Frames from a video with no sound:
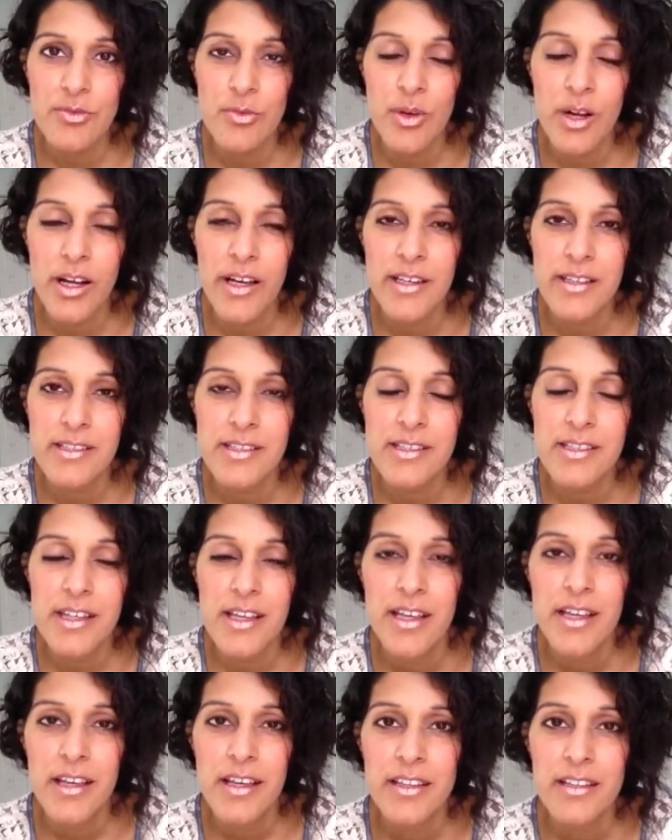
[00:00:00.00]
was,
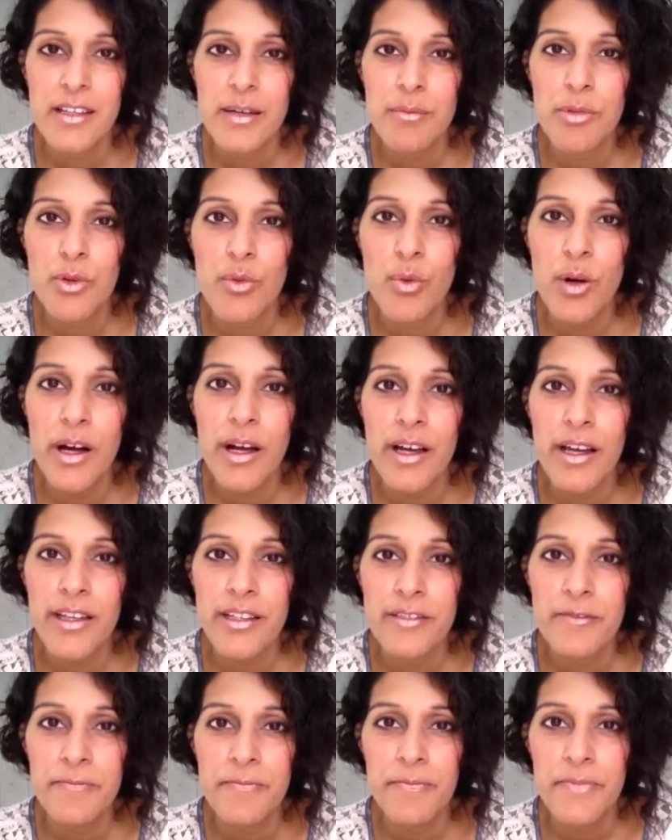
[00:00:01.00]
number
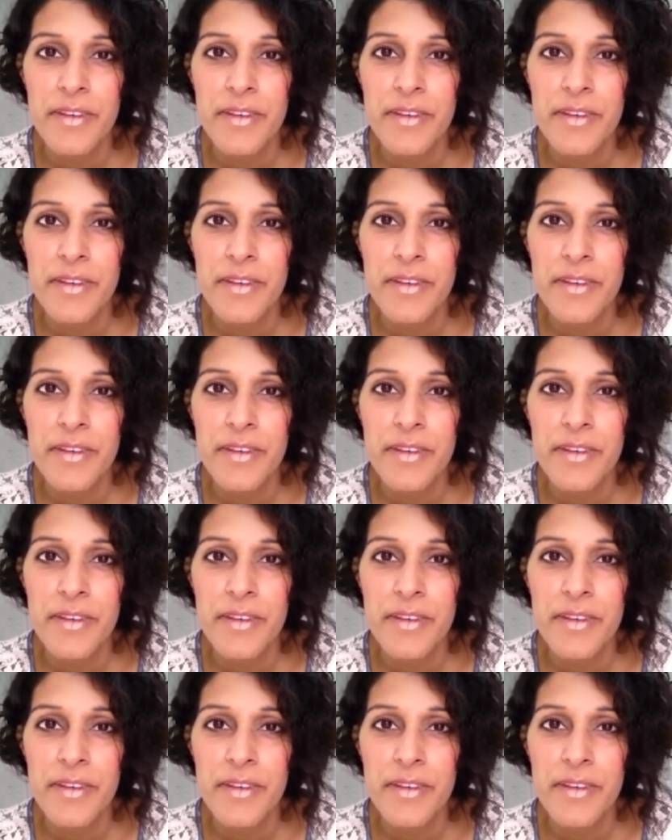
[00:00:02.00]
one,